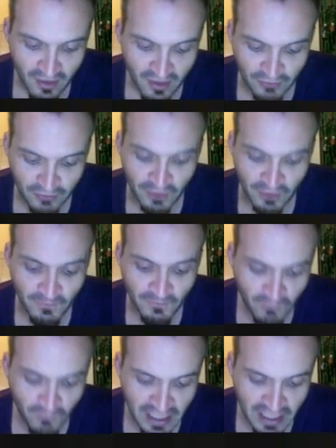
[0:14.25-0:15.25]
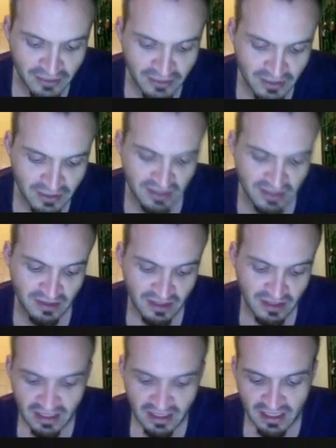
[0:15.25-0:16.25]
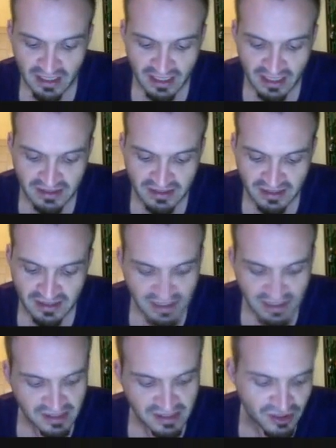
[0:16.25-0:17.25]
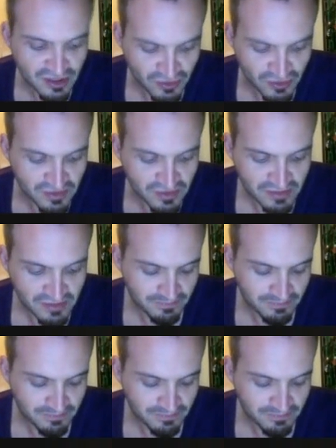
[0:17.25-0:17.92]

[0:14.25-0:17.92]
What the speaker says: of her final year IGCSE students.